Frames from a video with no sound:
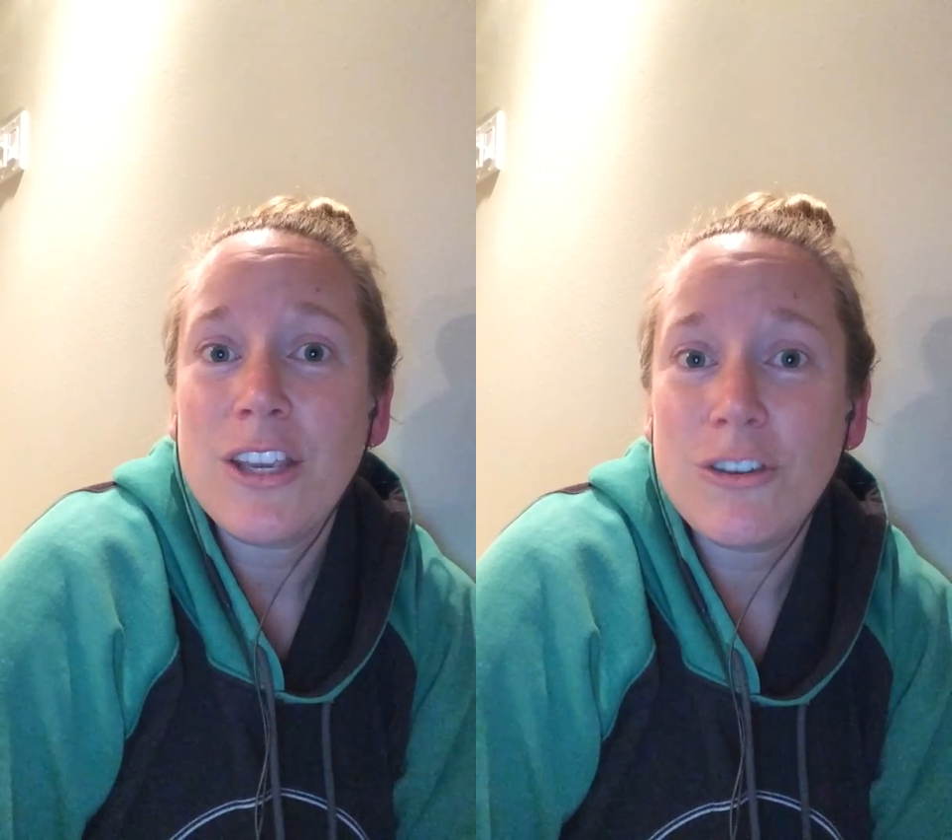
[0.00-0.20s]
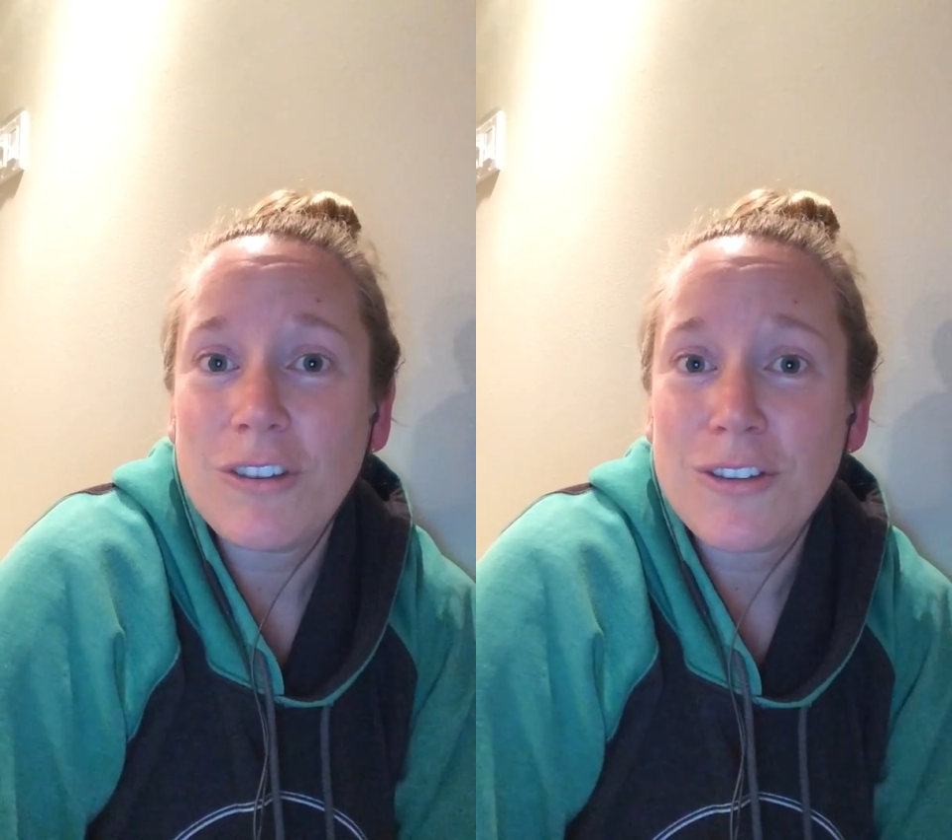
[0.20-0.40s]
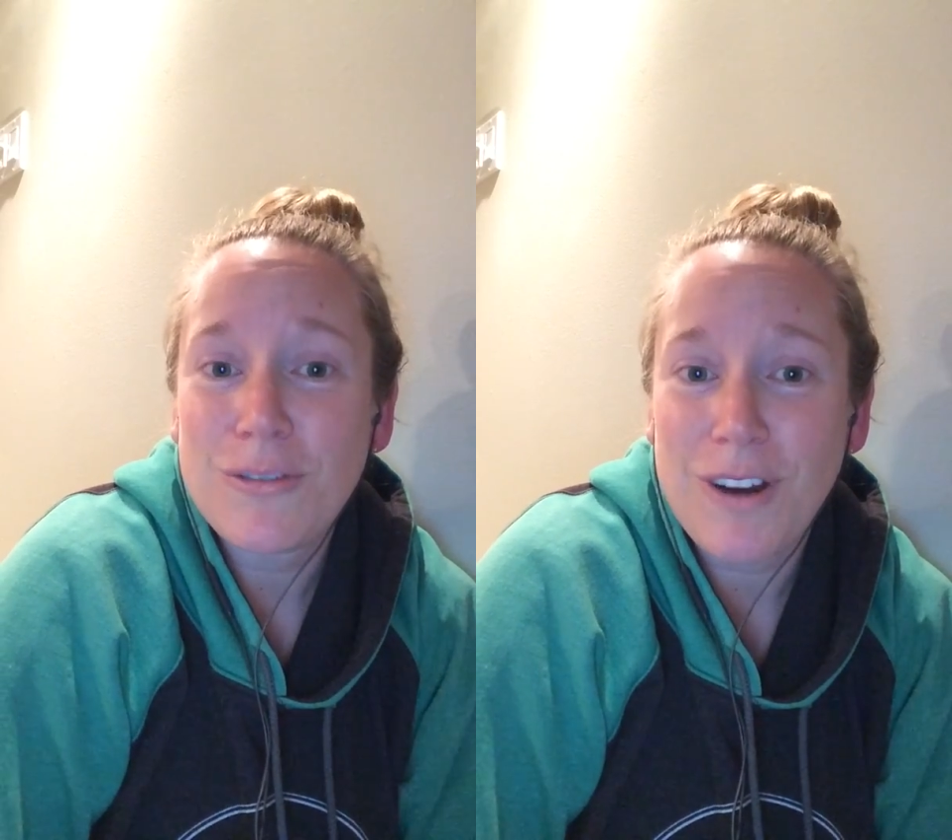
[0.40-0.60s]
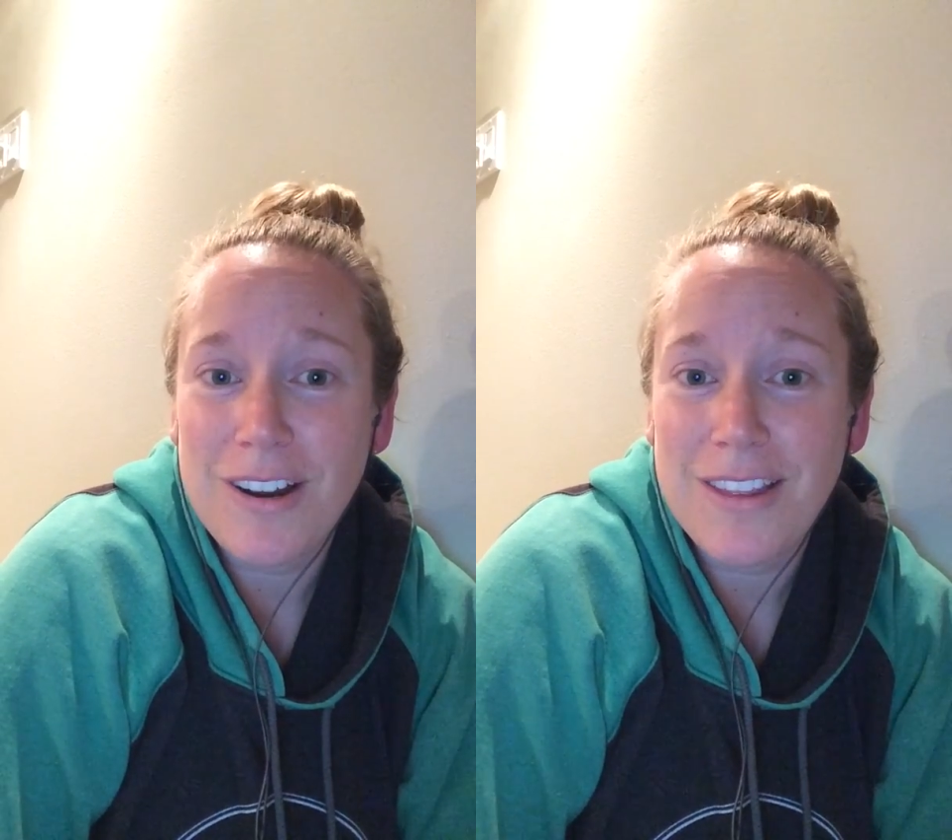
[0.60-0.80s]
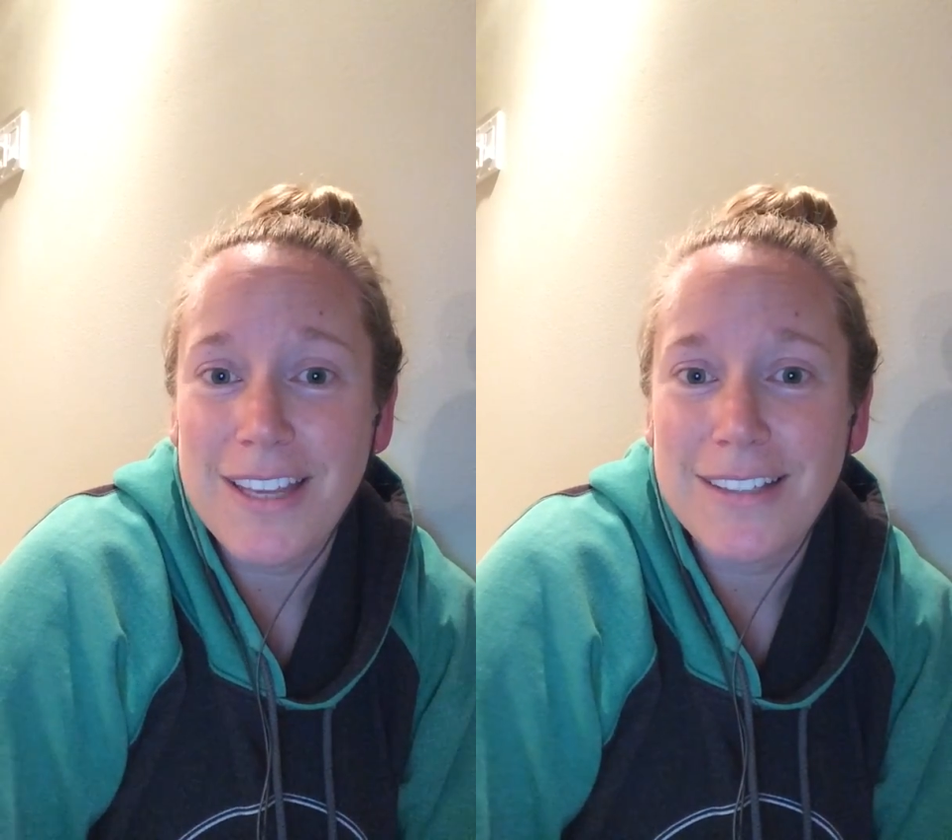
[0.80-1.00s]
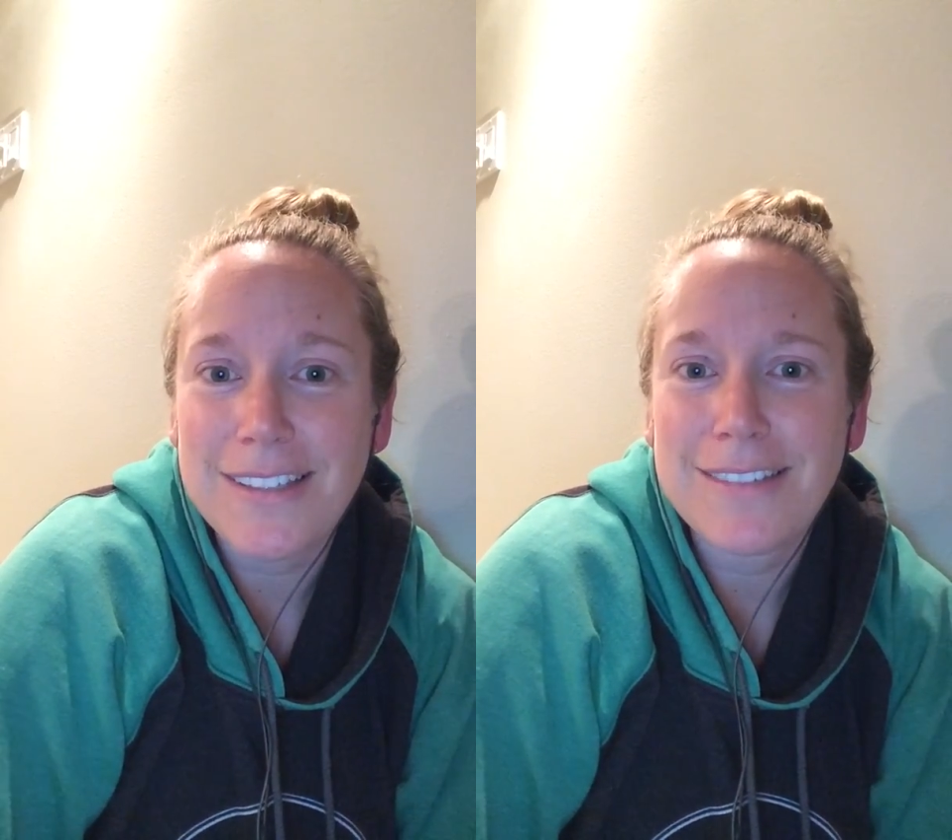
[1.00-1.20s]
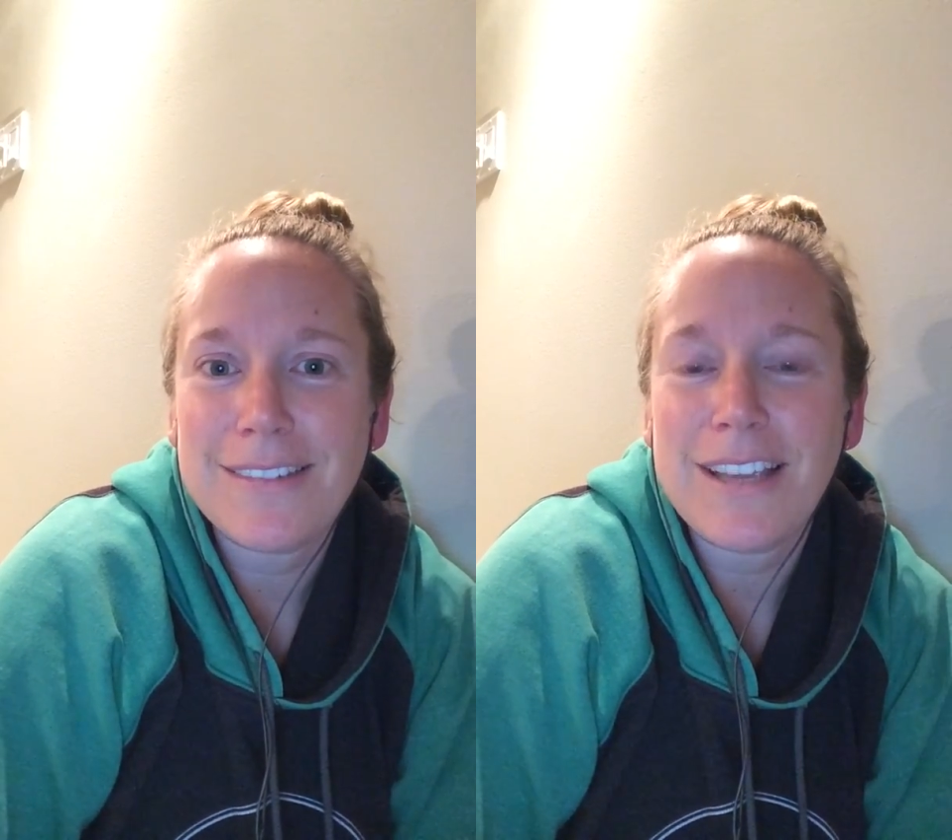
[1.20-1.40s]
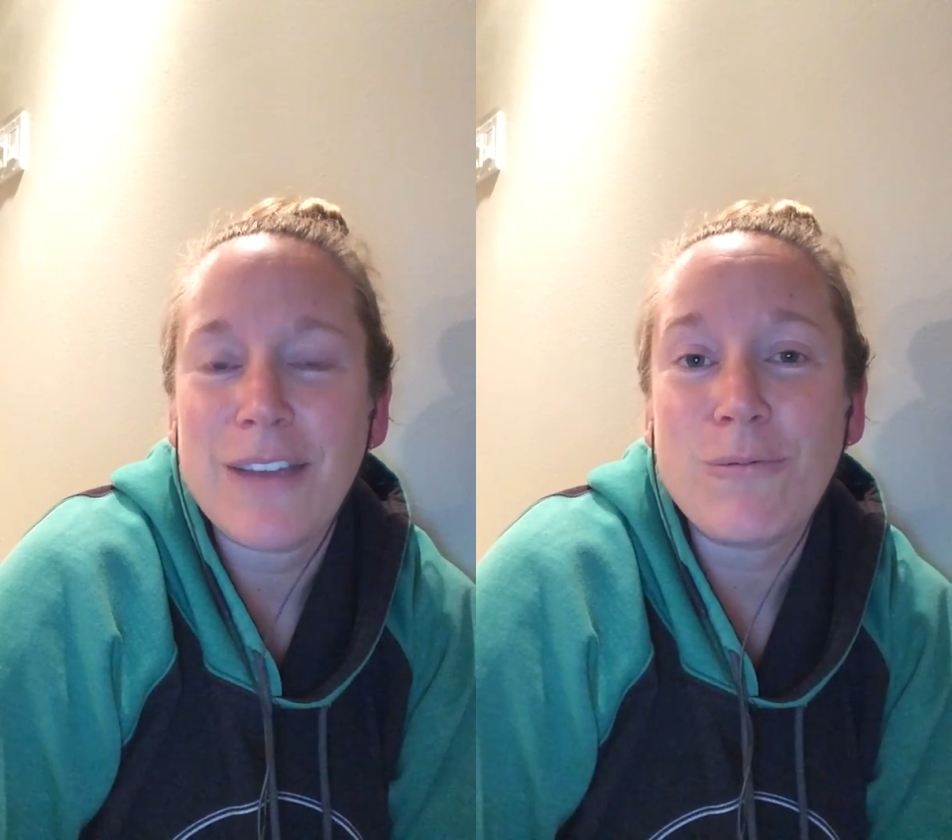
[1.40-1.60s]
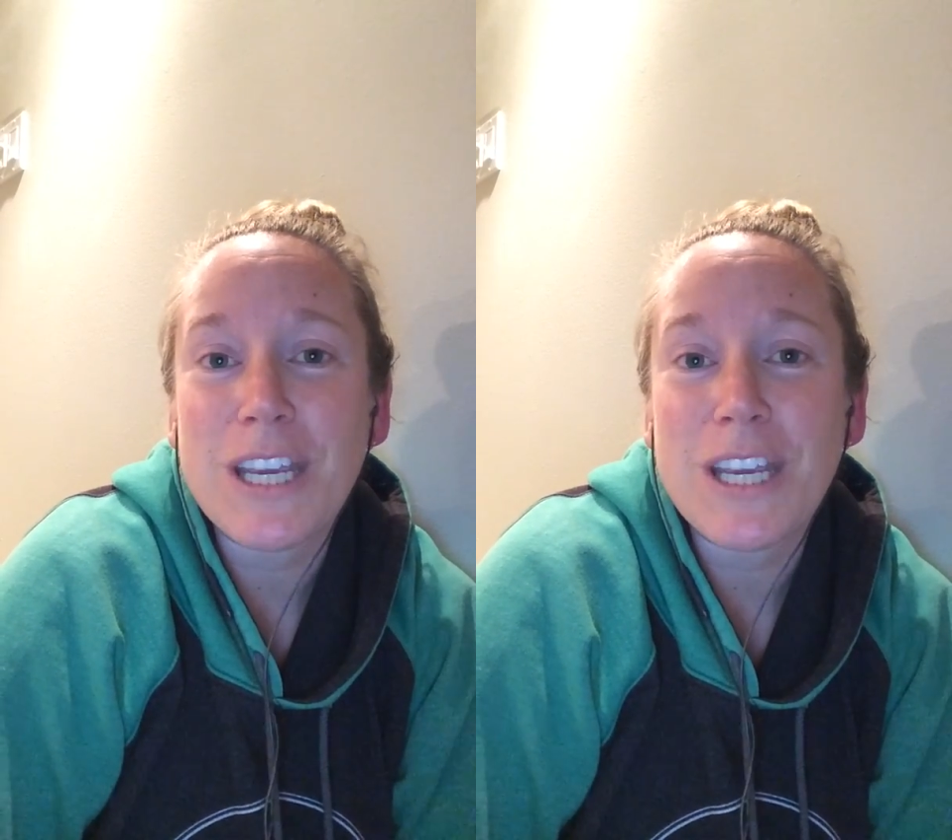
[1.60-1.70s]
You can do hard things and